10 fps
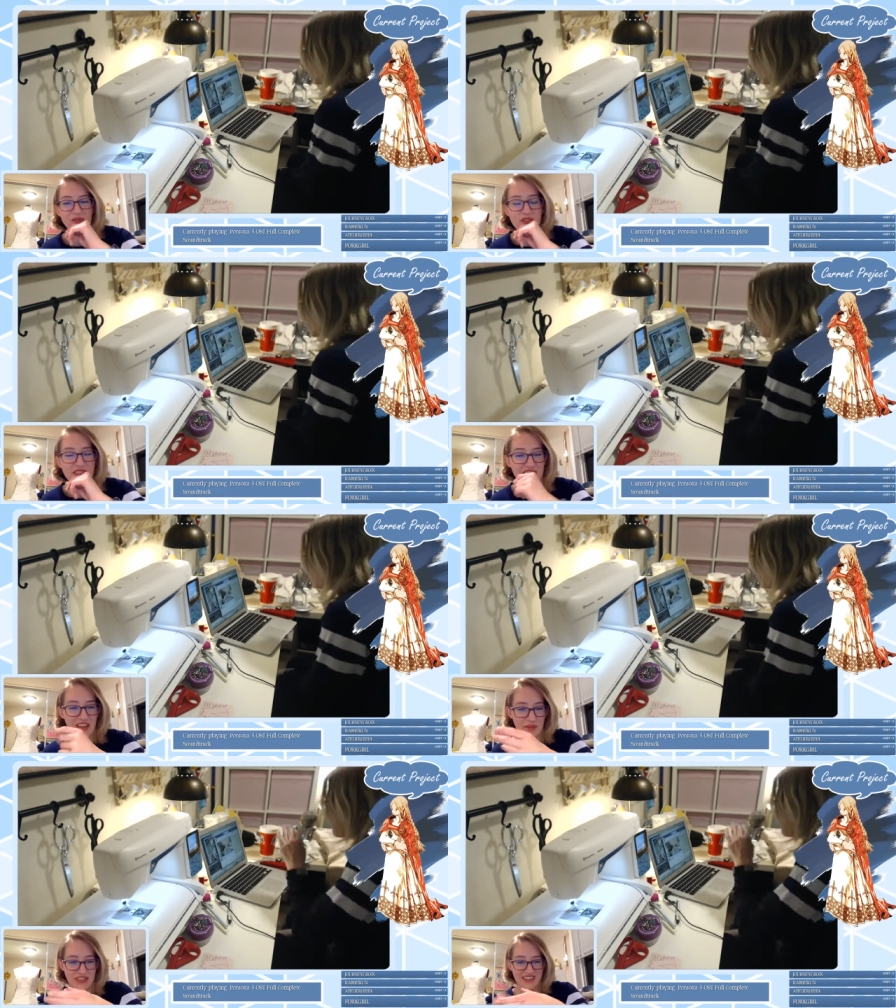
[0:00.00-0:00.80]
You can see
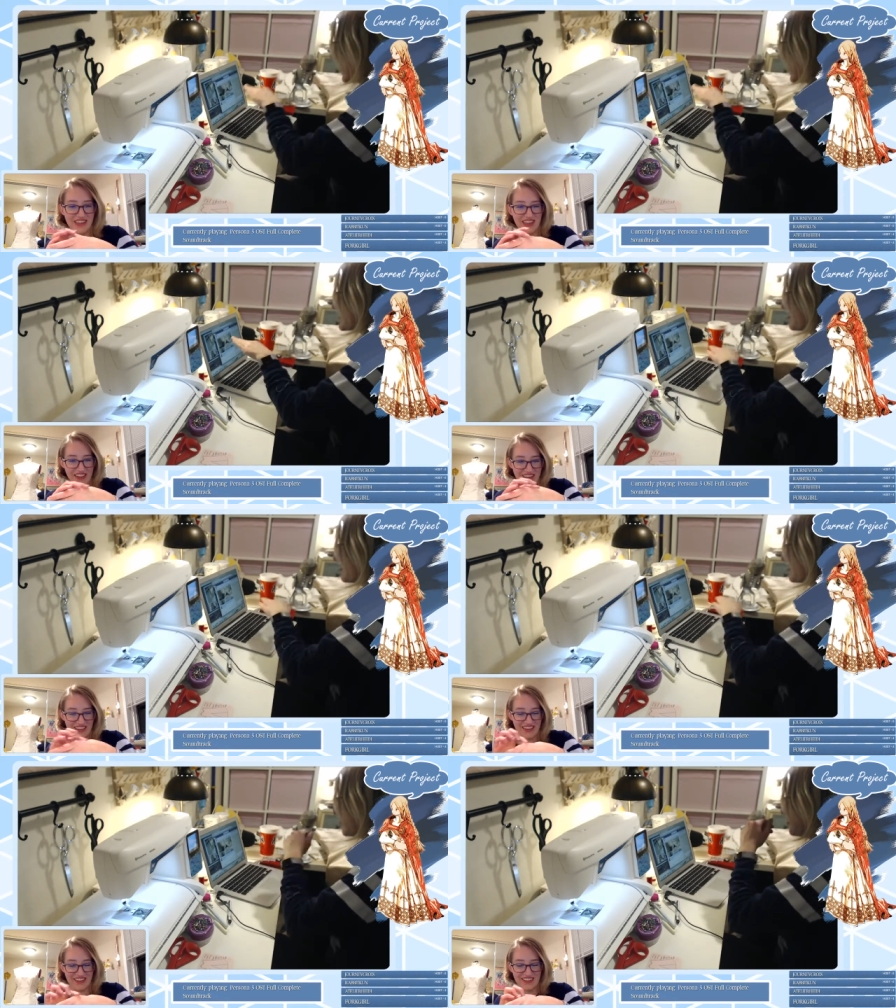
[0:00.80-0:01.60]
like my skin,
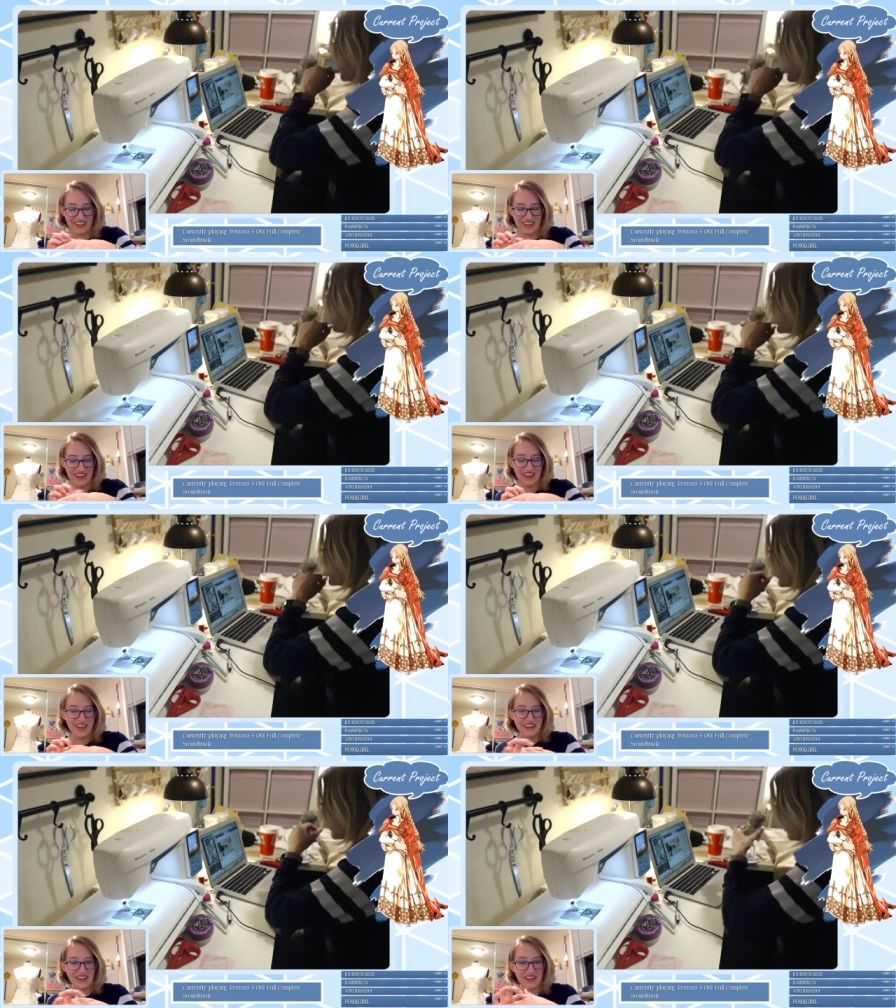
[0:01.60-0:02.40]
like the,
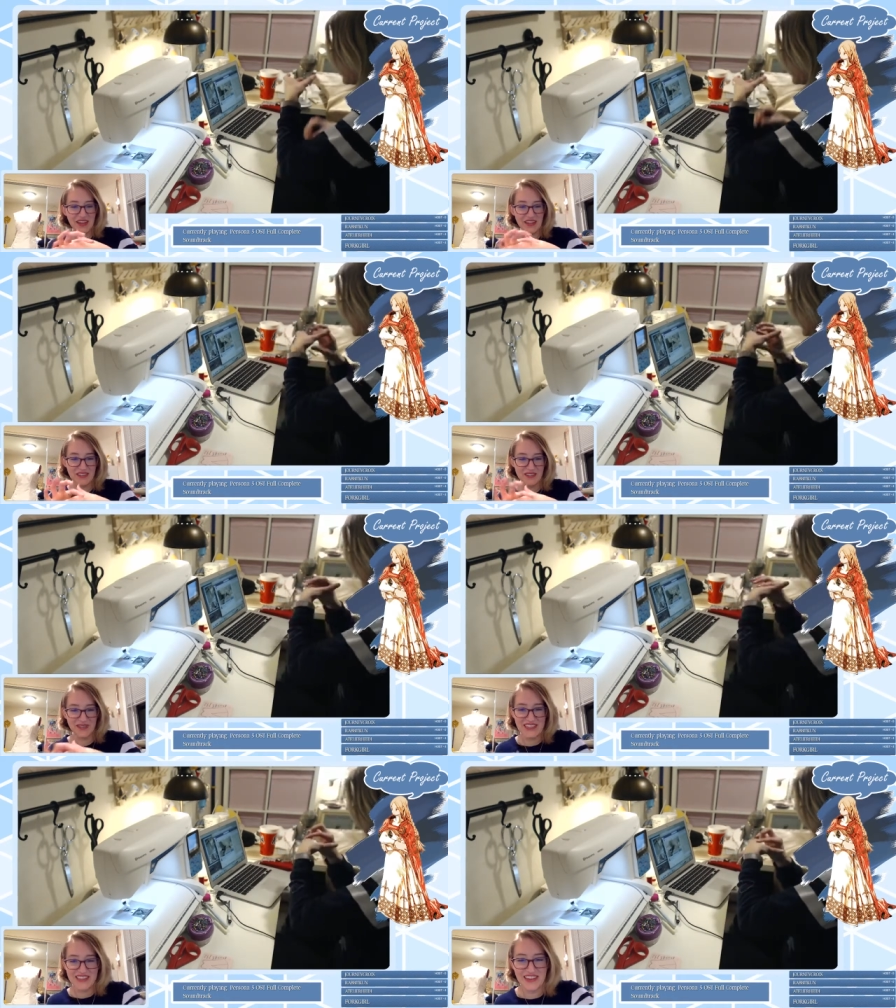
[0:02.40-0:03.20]
the lines of
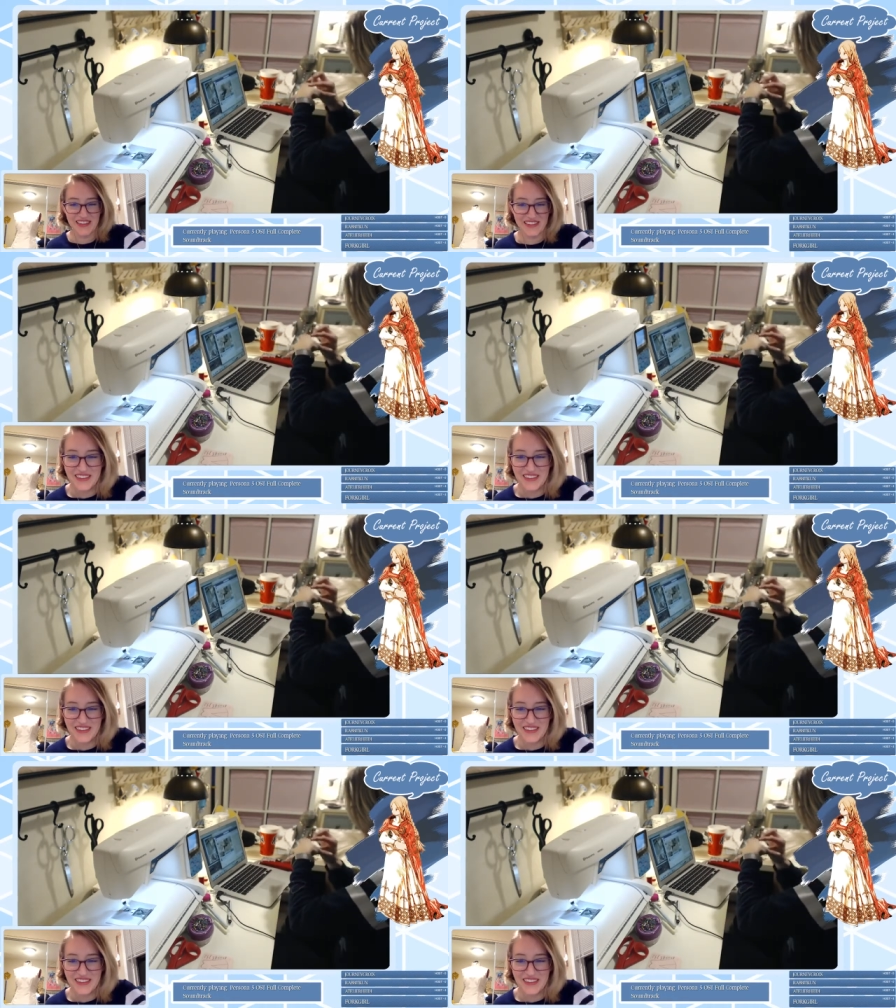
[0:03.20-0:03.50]
my skin.